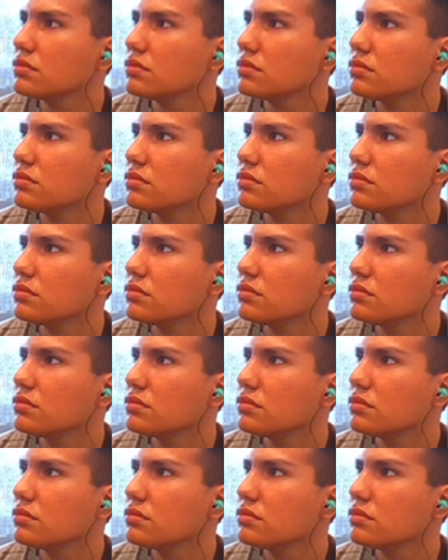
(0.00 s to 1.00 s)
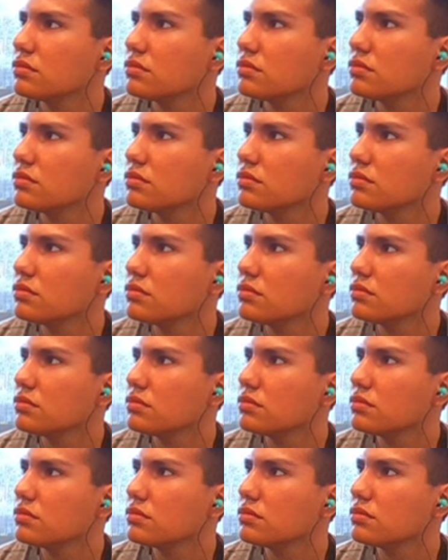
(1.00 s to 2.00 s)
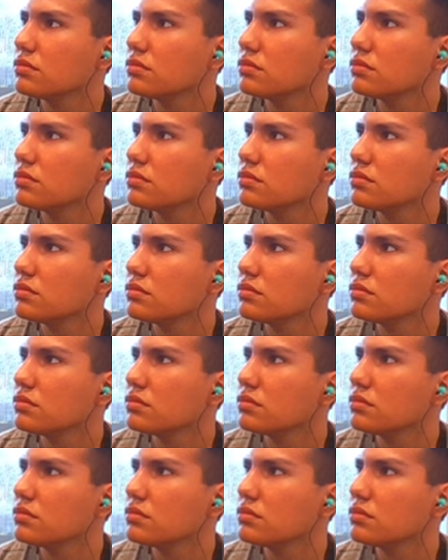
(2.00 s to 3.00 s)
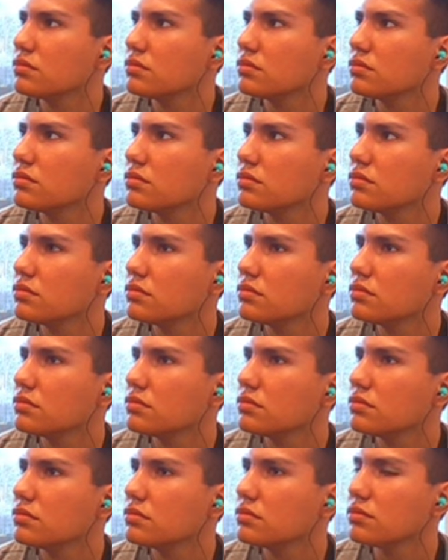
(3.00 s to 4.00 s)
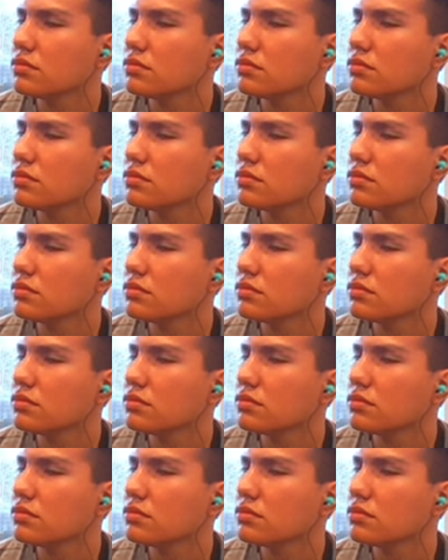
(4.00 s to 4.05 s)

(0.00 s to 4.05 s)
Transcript: Nothing is said.